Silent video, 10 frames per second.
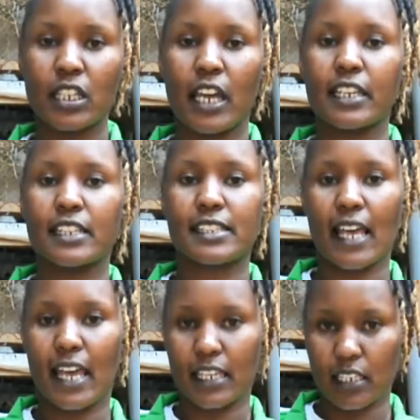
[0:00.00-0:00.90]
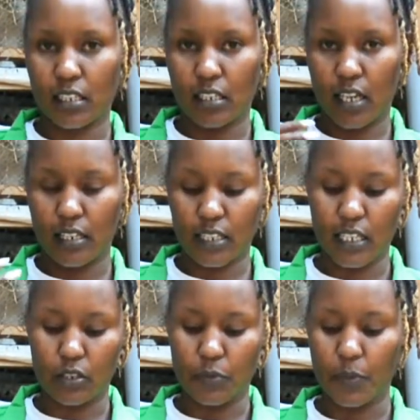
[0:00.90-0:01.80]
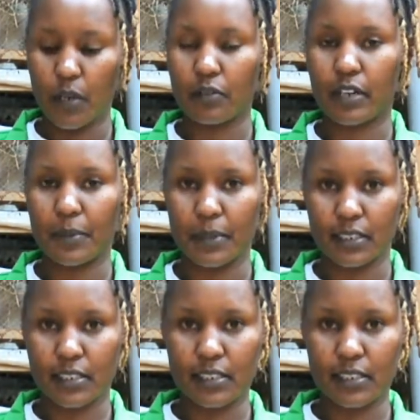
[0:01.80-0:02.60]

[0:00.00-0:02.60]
and it's an earlobe rabbit.